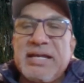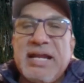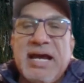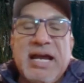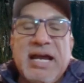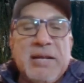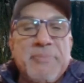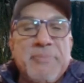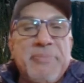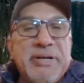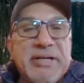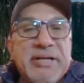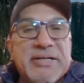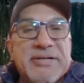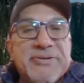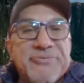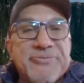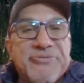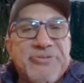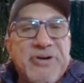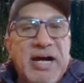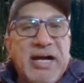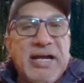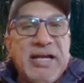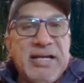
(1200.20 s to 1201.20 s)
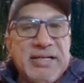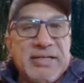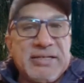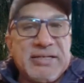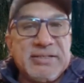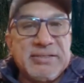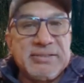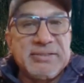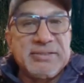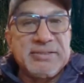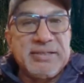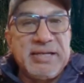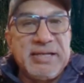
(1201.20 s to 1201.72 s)
that I had been confined
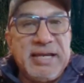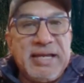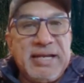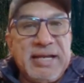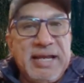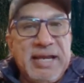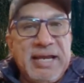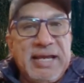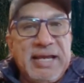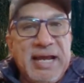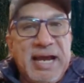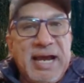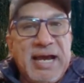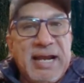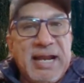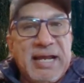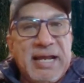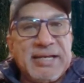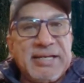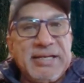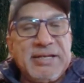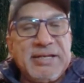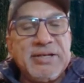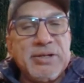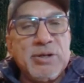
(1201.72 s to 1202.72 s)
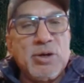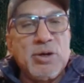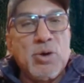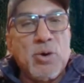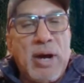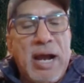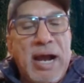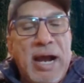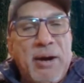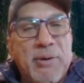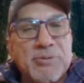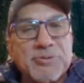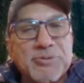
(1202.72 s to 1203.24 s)
and and and I didn't know
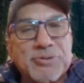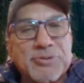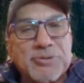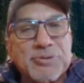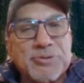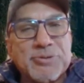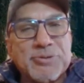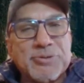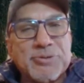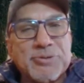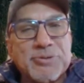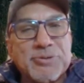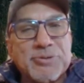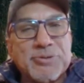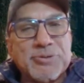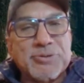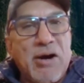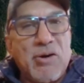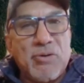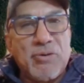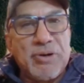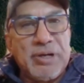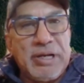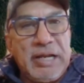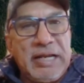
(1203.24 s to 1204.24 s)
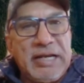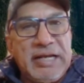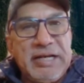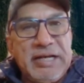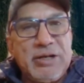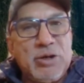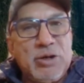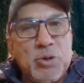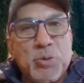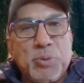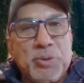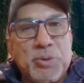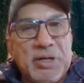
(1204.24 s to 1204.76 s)
how I was going to get out, and I didn't
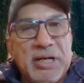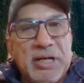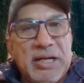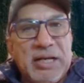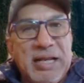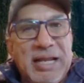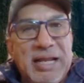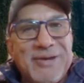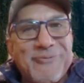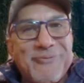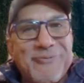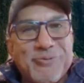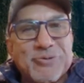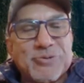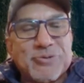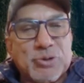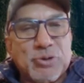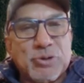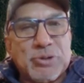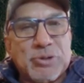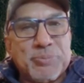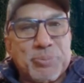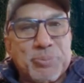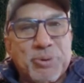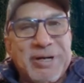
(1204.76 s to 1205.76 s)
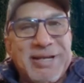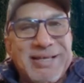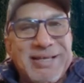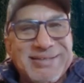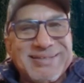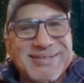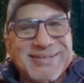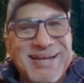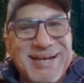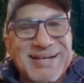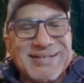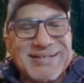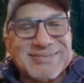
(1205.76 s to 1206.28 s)
know what life was going to bring the
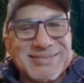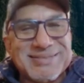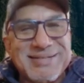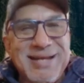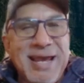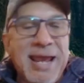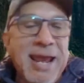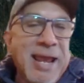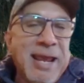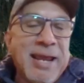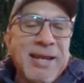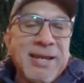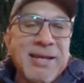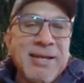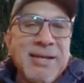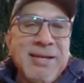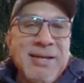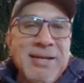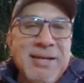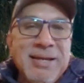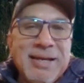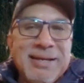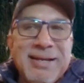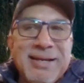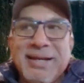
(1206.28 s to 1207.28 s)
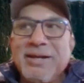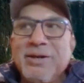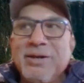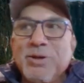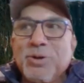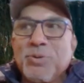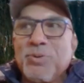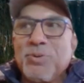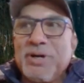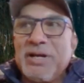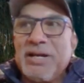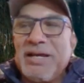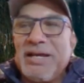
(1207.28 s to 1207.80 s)
next day, and I didn't know
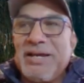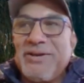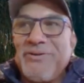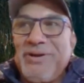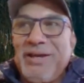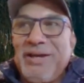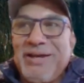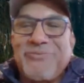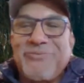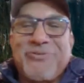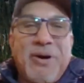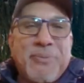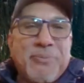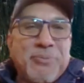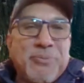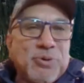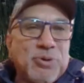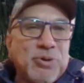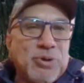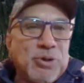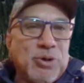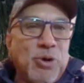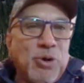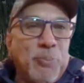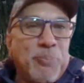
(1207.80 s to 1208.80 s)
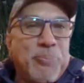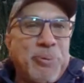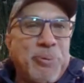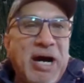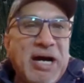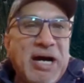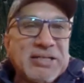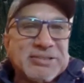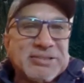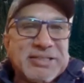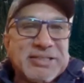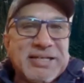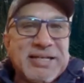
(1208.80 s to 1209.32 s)
what if, if I'm going to go
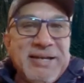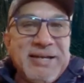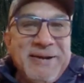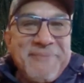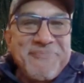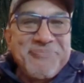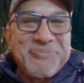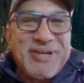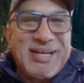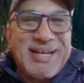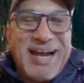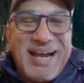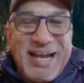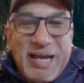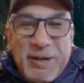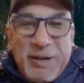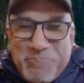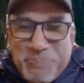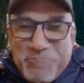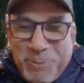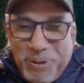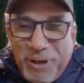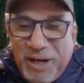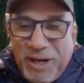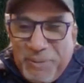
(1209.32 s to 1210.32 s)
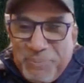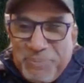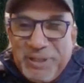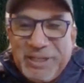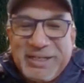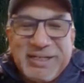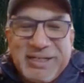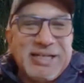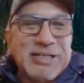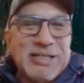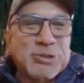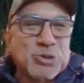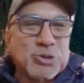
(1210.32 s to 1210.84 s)
bust, and and I had
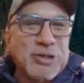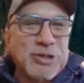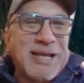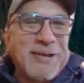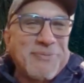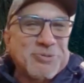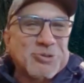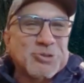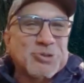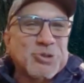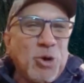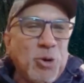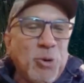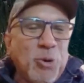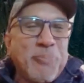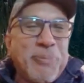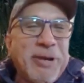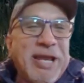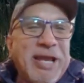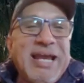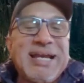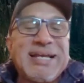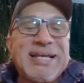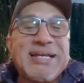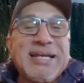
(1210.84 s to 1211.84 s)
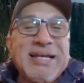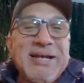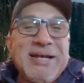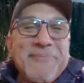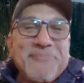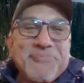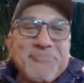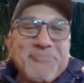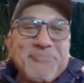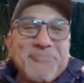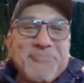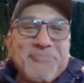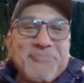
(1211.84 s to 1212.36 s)
publicly dreamed so big
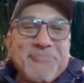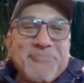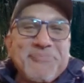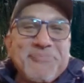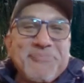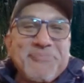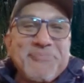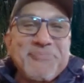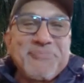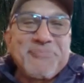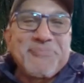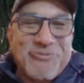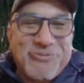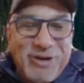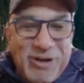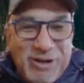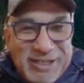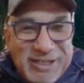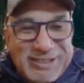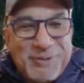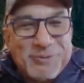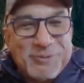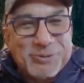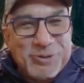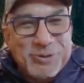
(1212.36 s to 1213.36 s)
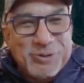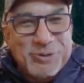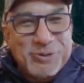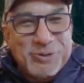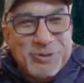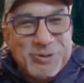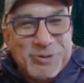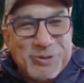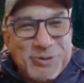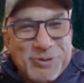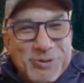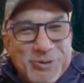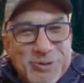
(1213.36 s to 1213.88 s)
that now I felt like I was going to
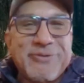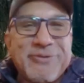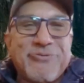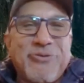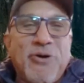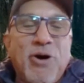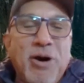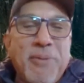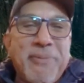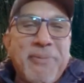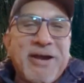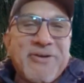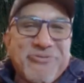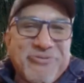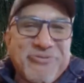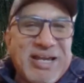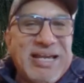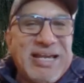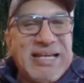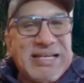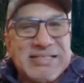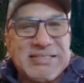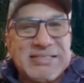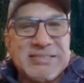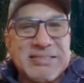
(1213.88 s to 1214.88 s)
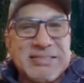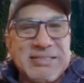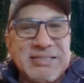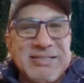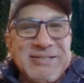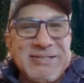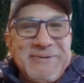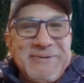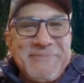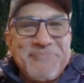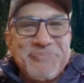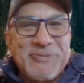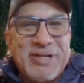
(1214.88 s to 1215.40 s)
publicly fall on my face.
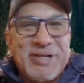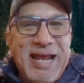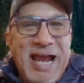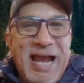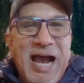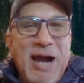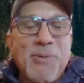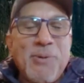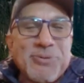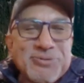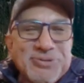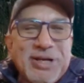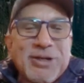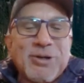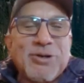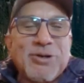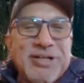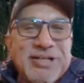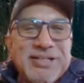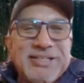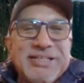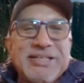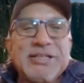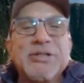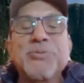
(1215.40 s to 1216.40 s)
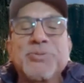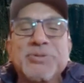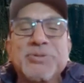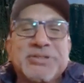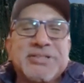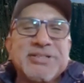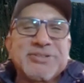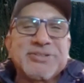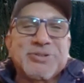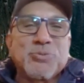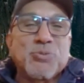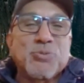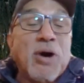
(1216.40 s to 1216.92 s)
And how was I going to deal with
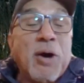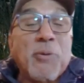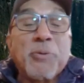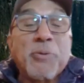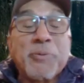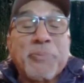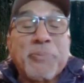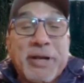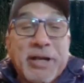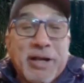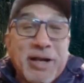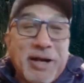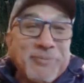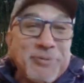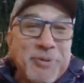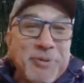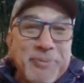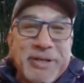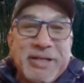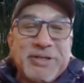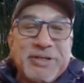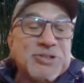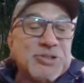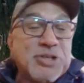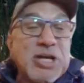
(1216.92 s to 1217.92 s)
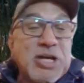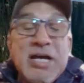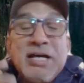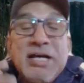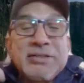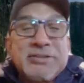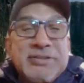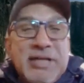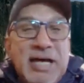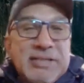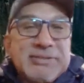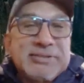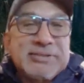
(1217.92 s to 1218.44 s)
this? And what would become of me? Just
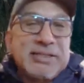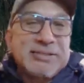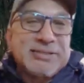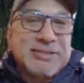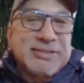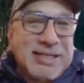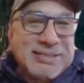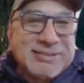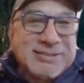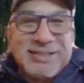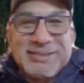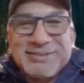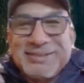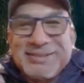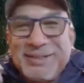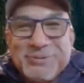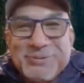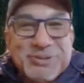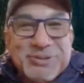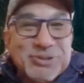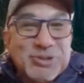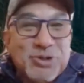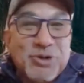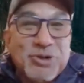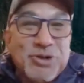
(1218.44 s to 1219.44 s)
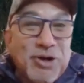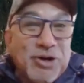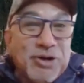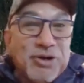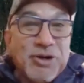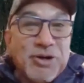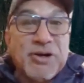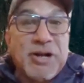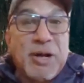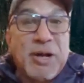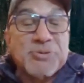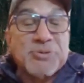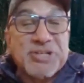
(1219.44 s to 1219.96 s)
da da da da da, just going on and
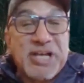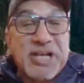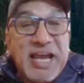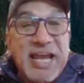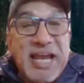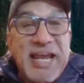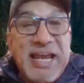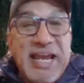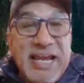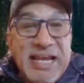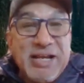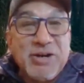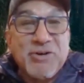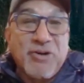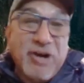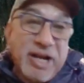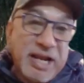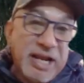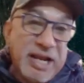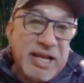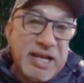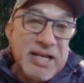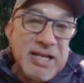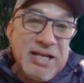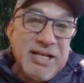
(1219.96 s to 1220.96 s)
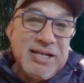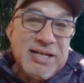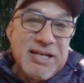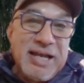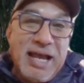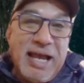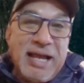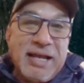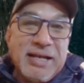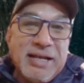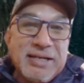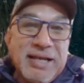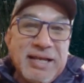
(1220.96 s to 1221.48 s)
on. I was angry
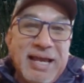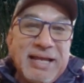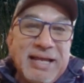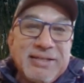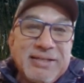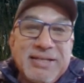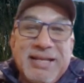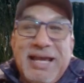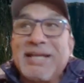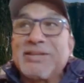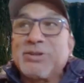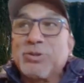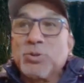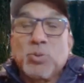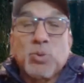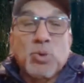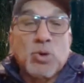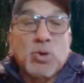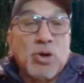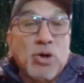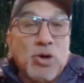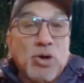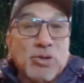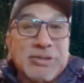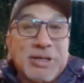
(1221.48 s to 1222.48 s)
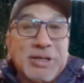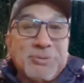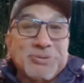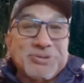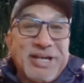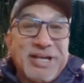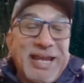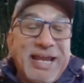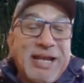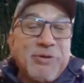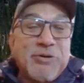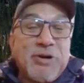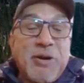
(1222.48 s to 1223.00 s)
at, at, at the world. I was
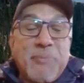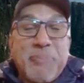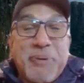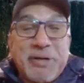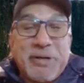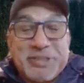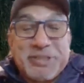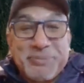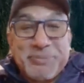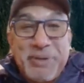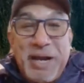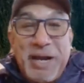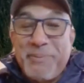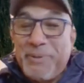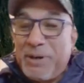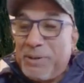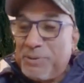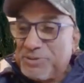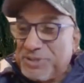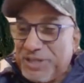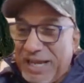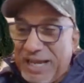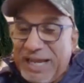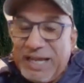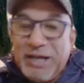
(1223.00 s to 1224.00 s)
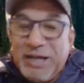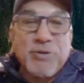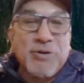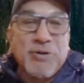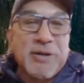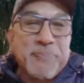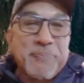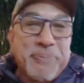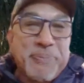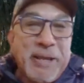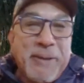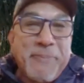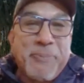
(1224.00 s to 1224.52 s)
angry at Pachamama. I was angry
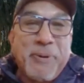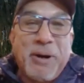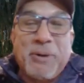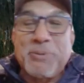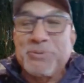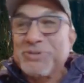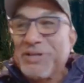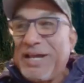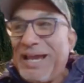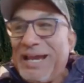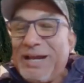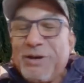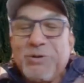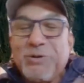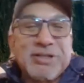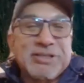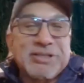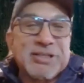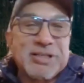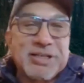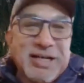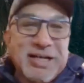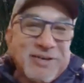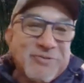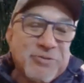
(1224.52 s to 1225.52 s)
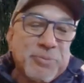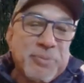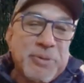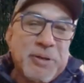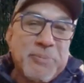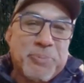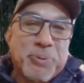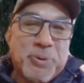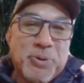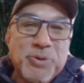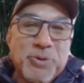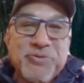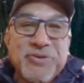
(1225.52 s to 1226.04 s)
at people. I was angry at the
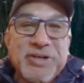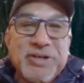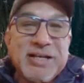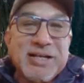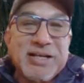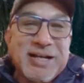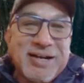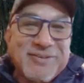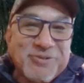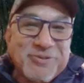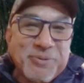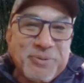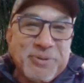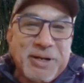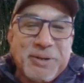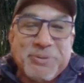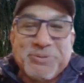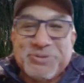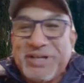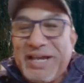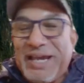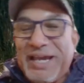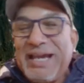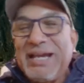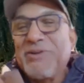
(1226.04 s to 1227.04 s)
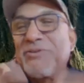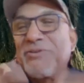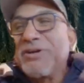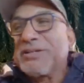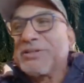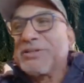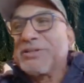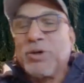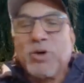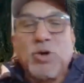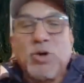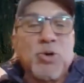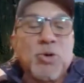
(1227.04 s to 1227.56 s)
government, Peruvian government. I was angry at
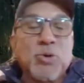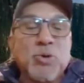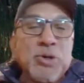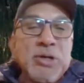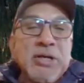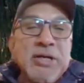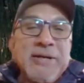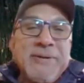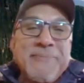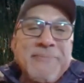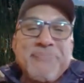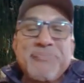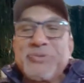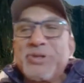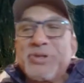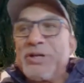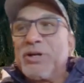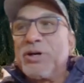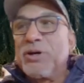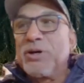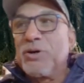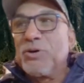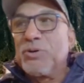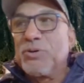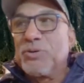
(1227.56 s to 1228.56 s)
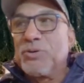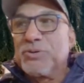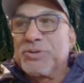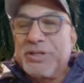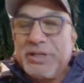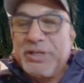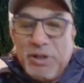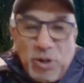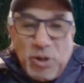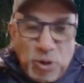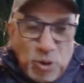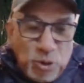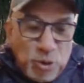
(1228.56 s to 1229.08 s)
the whole, you know, the
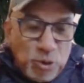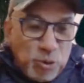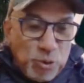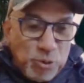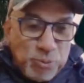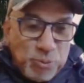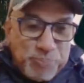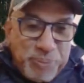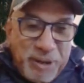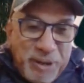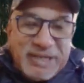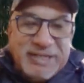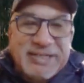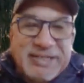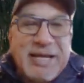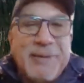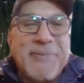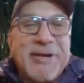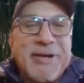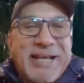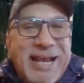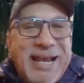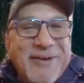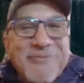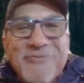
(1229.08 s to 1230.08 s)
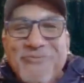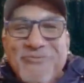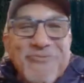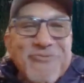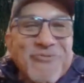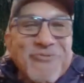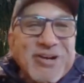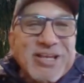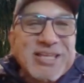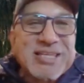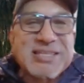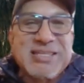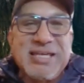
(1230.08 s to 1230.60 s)
whole pandemic,
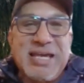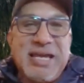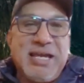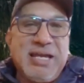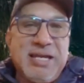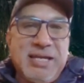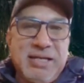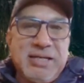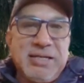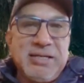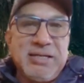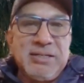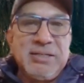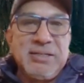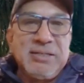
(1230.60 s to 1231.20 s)
everything